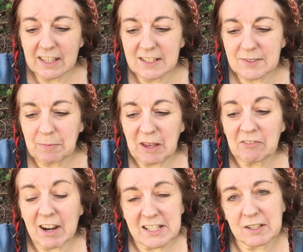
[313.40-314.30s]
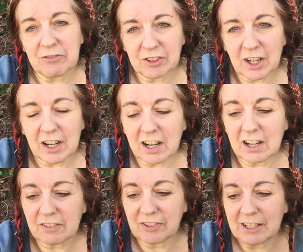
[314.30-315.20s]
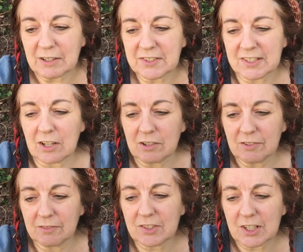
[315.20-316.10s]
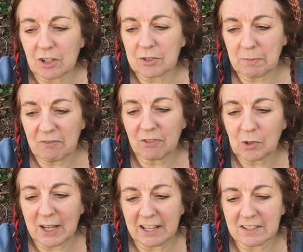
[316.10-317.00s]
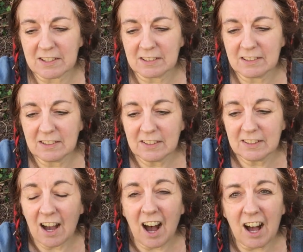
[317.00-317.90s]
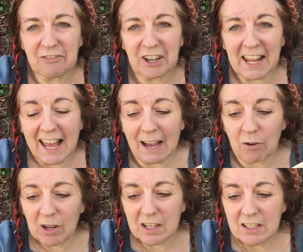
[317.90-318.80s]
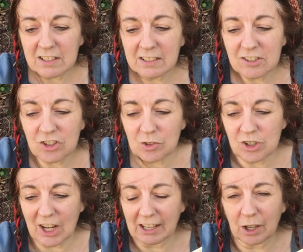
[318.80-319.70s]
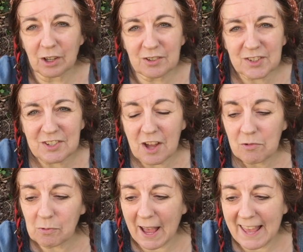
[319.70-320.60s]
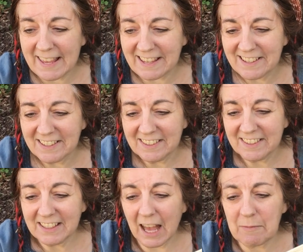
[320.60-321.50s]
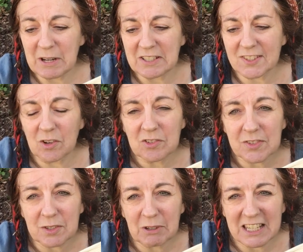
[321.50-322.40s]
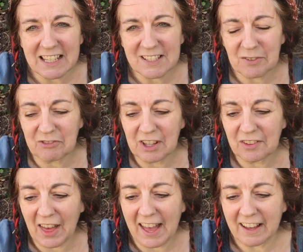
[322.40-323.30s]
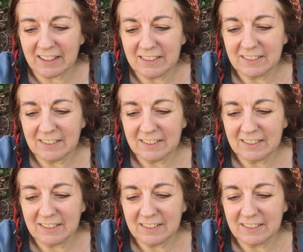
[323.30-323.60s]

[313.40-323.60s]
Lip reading: is being ready for our half-hour slot beforehand. Half an hour? George echoes. No way. How many songs do we need to fill that?